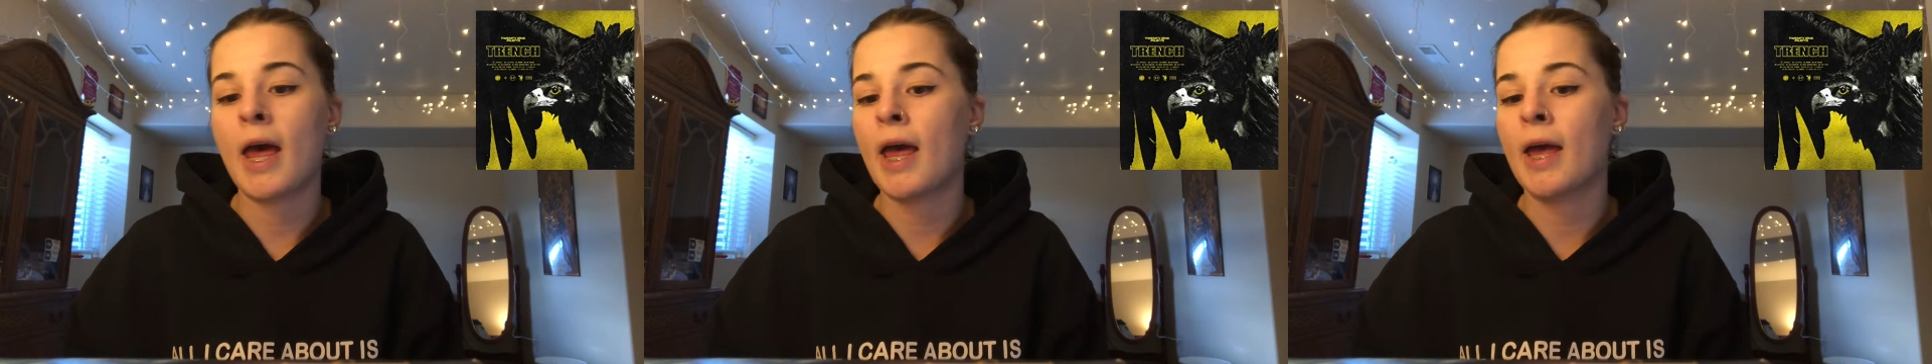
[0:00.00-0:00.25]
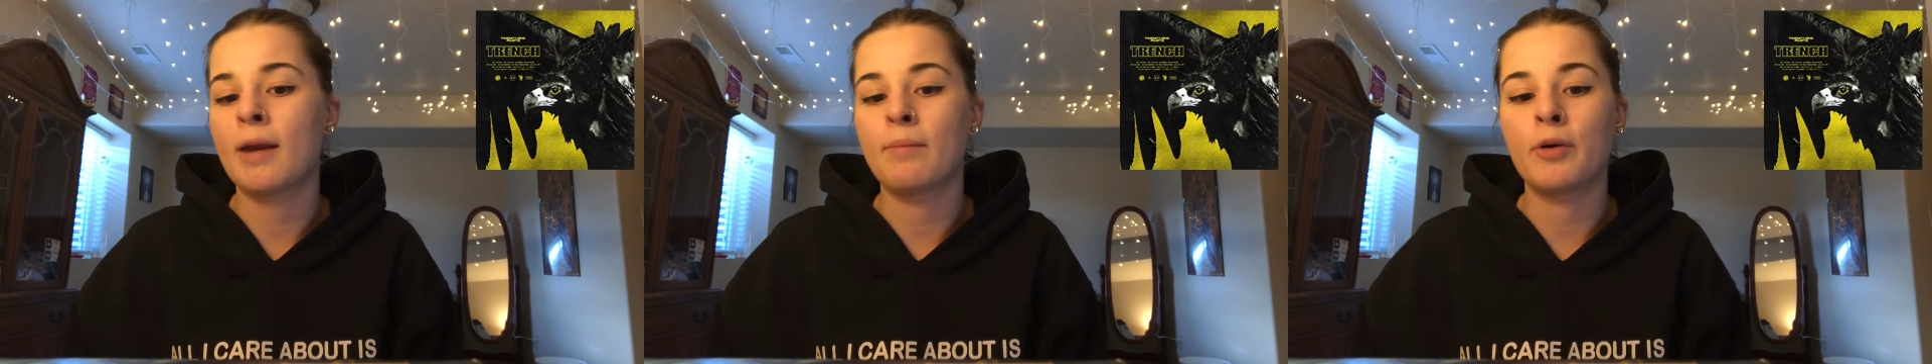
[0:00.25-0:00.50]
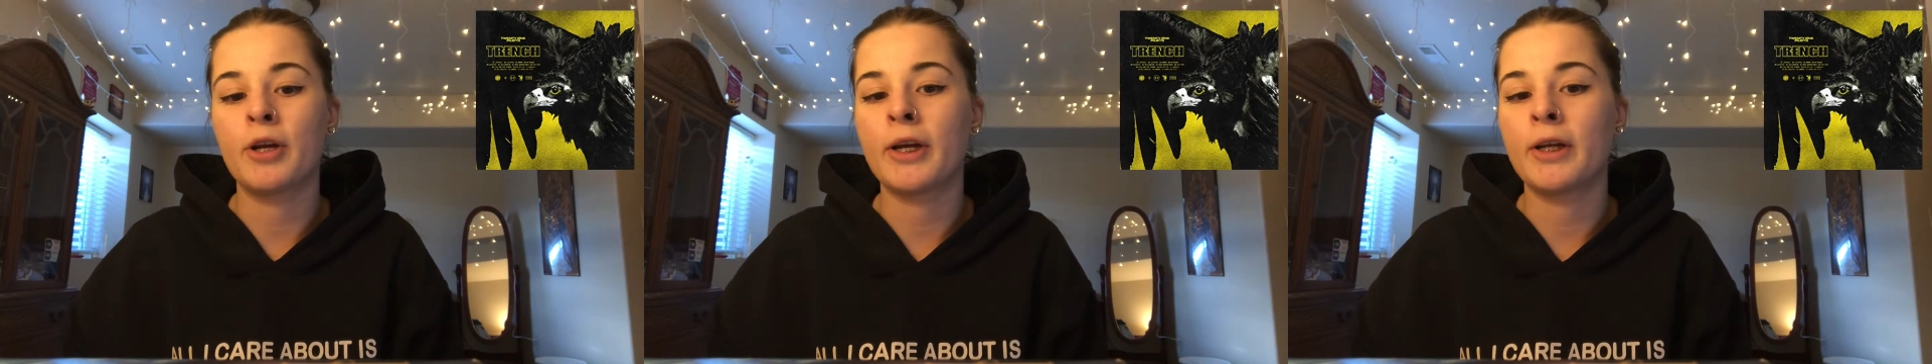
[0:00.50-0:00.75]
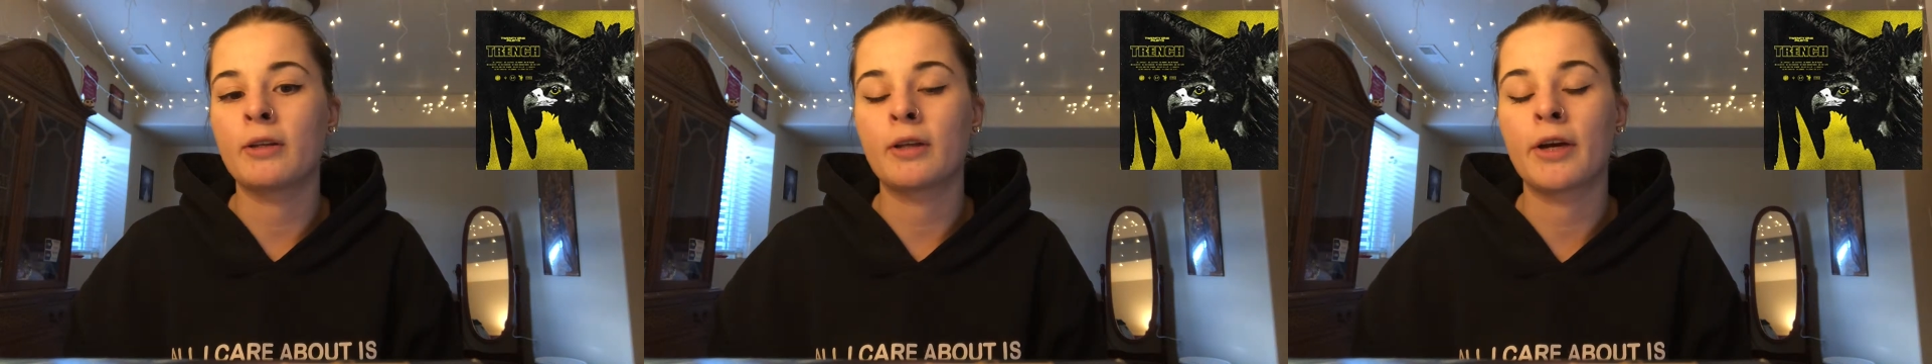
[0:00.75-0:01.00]
and put it
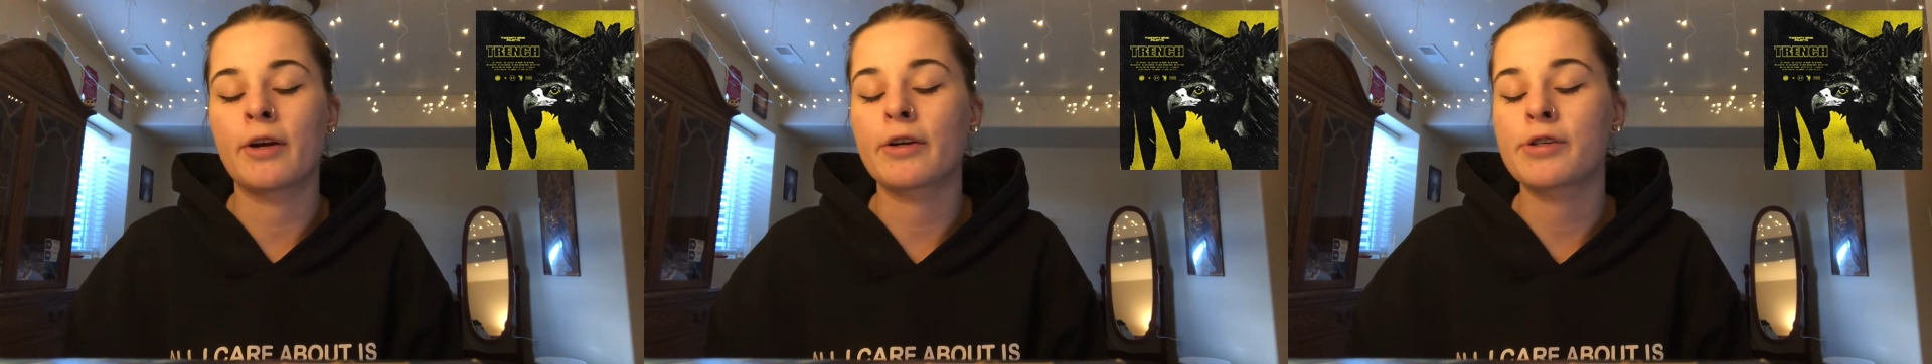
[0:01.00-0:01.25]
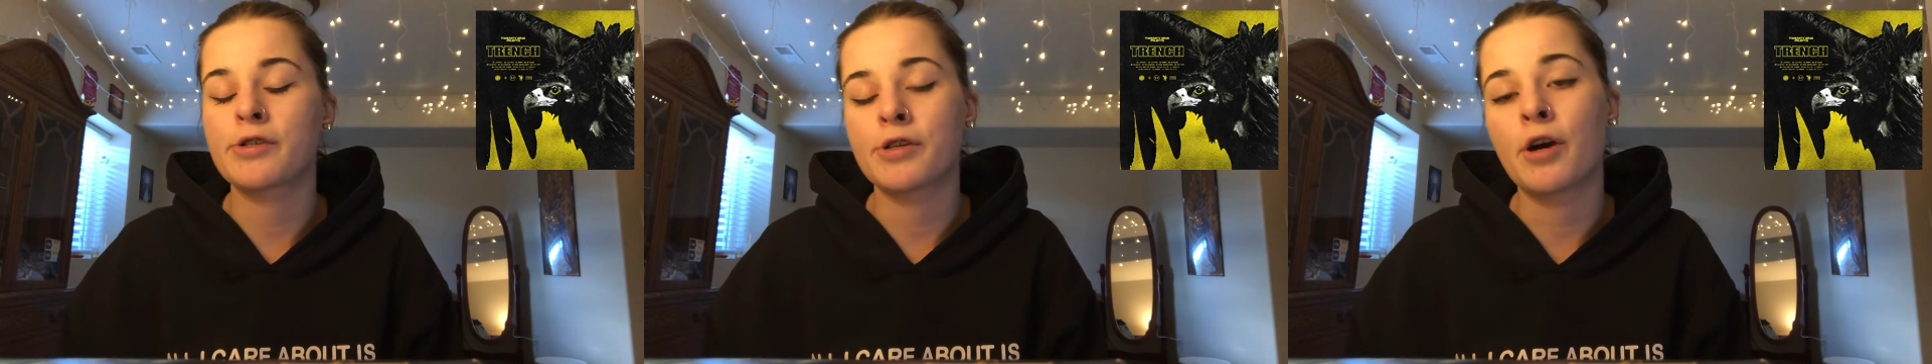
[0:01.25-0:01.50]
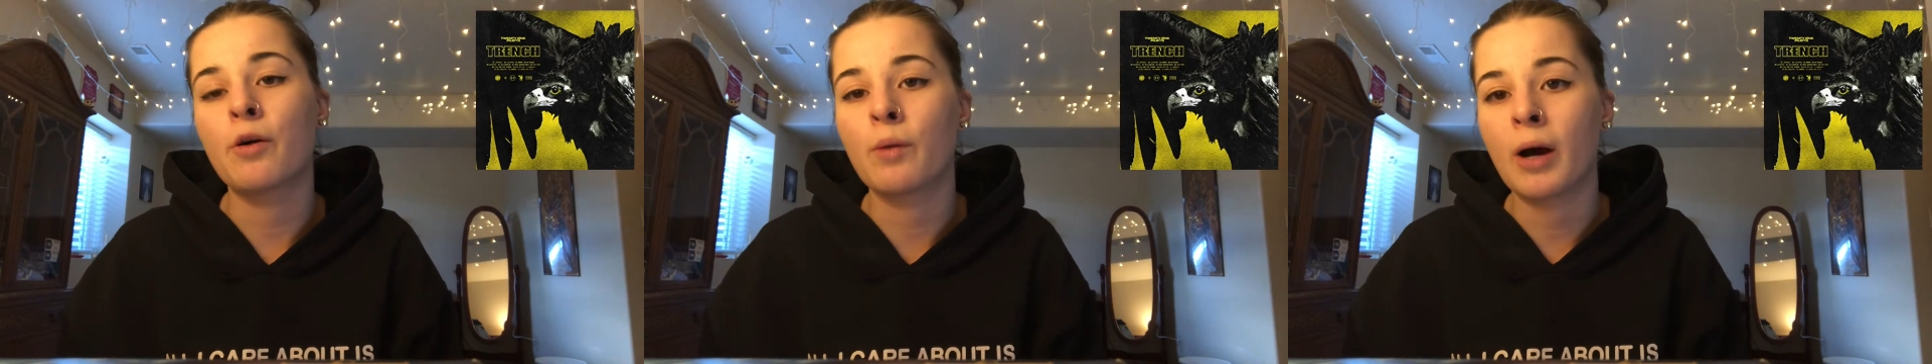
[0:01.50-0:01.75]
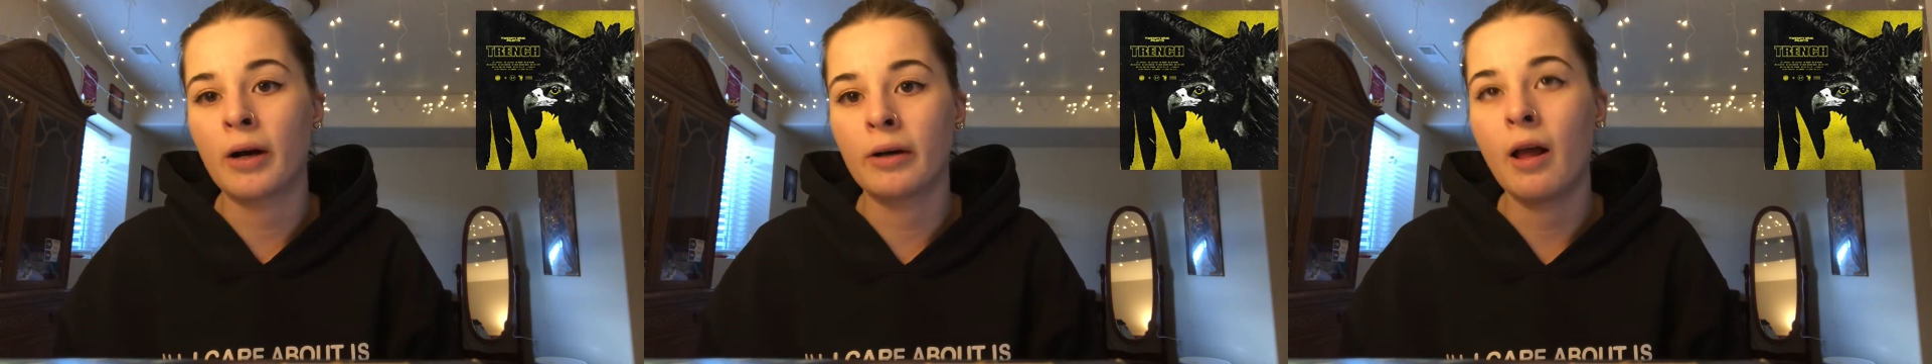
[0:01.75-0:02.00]
in lyrics so
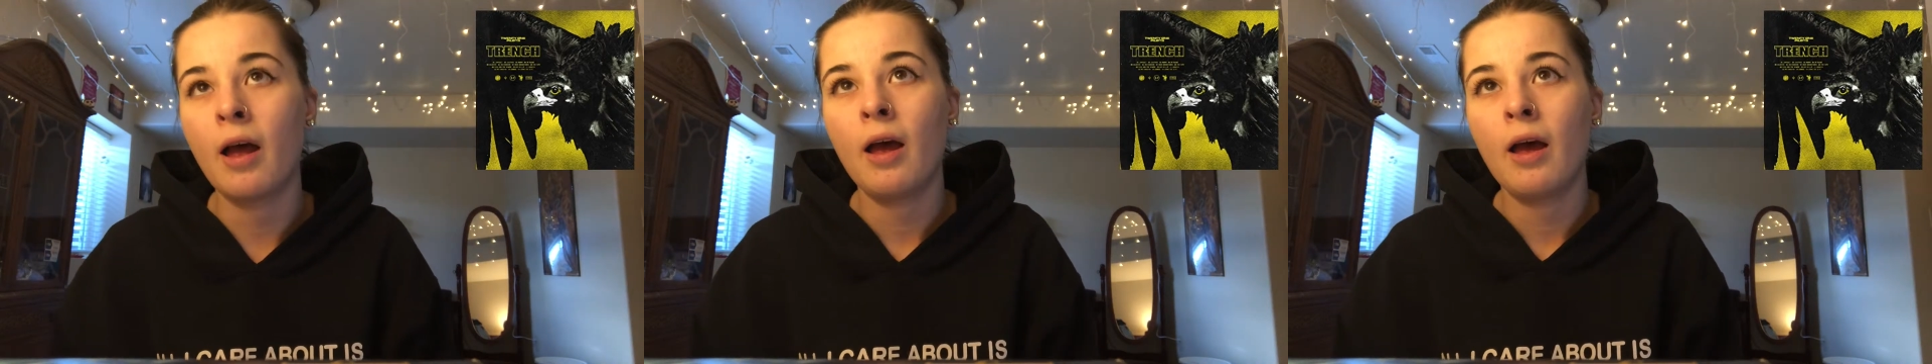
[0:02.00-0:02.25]
well